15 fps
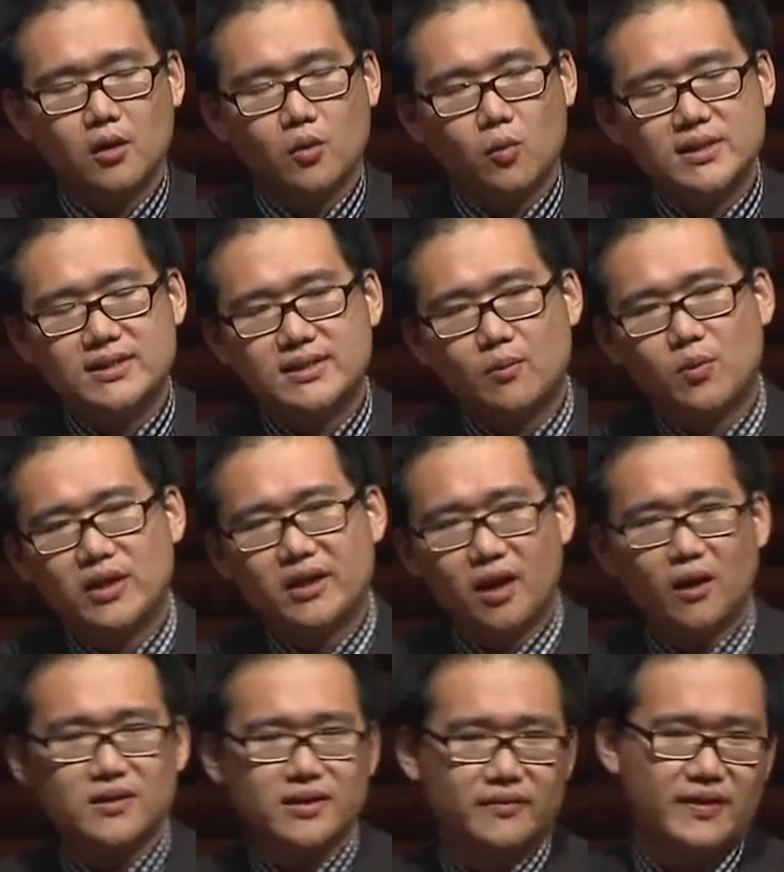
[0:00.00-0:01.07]
When someone
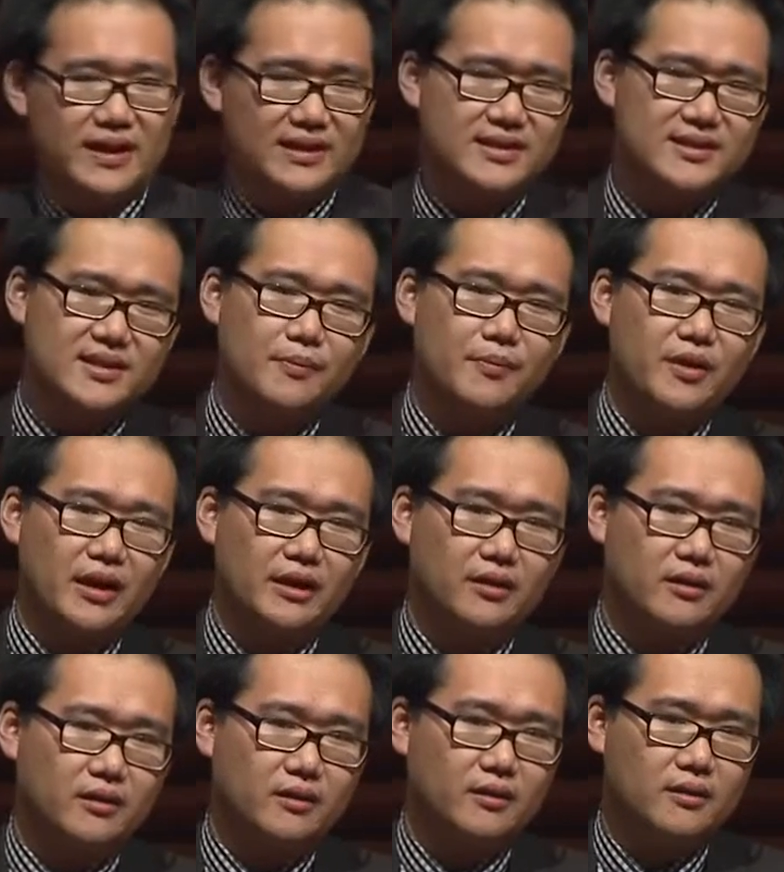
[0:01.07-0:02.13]
cultivates something,
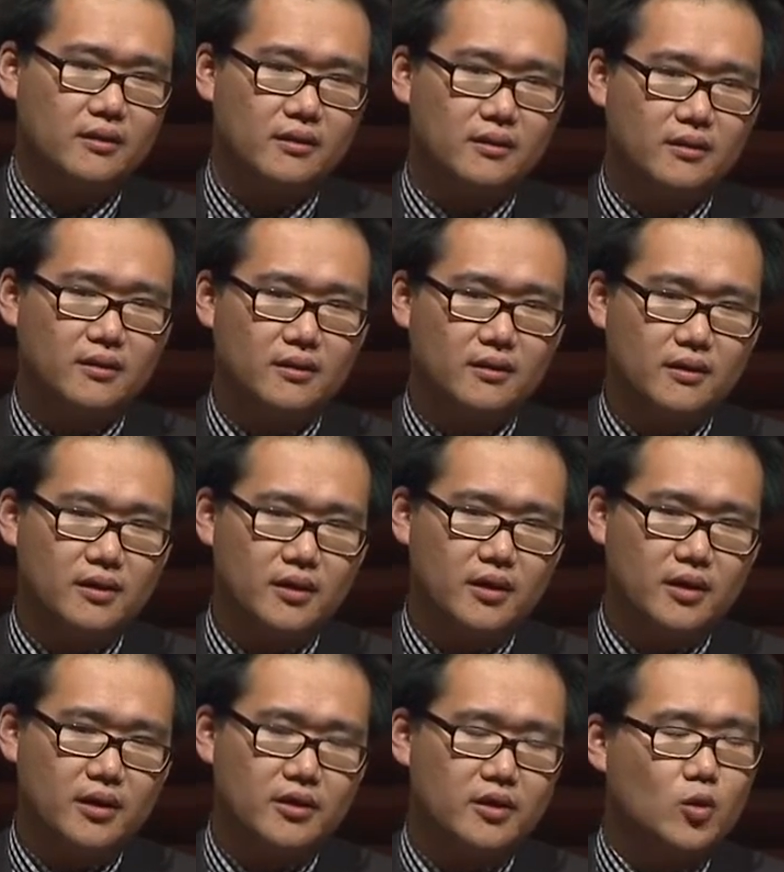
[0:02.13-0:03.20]

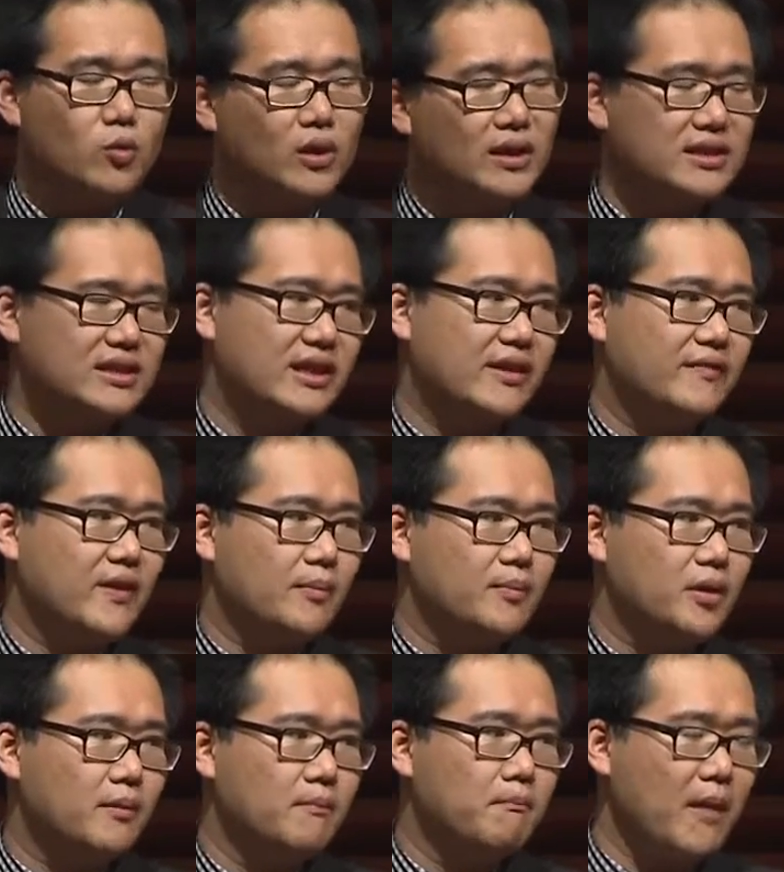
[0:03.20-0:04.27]
they're willing to give
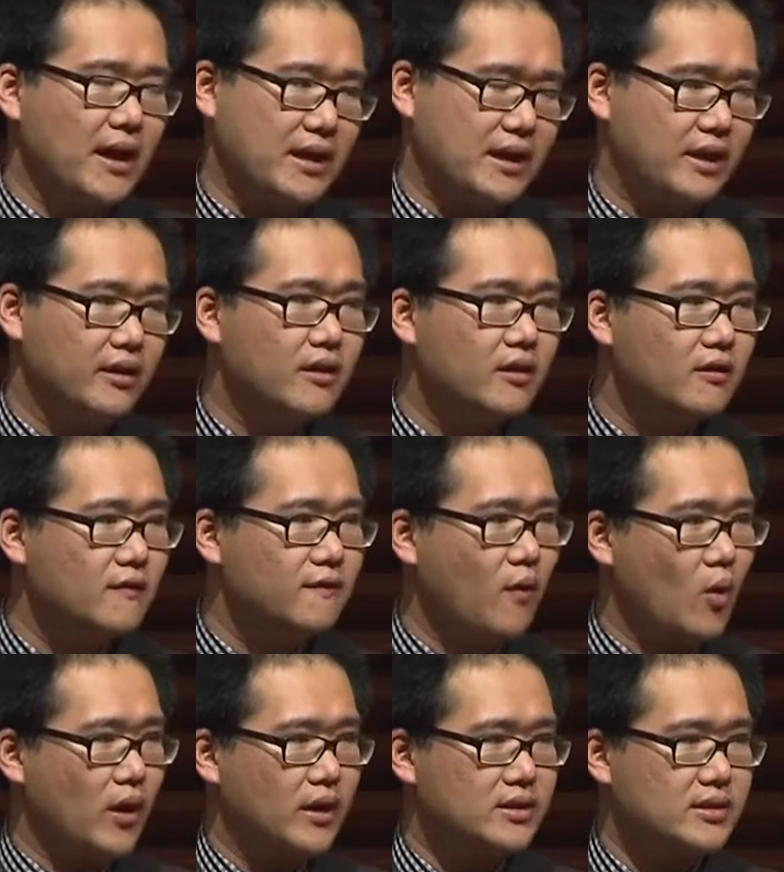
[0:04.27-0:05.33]
up money
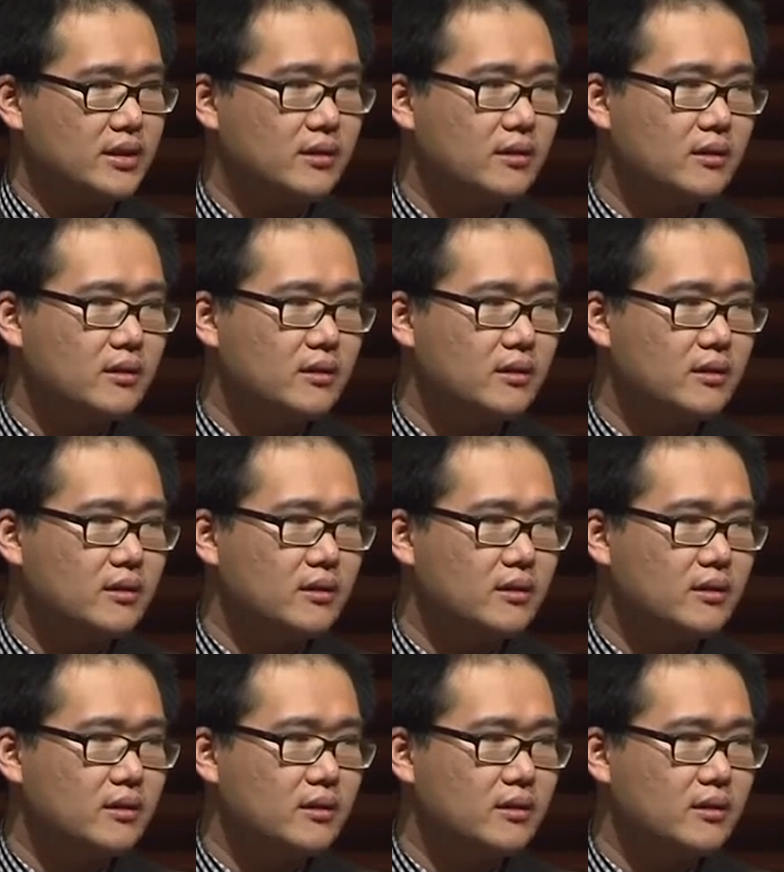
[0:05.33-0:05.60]
for it.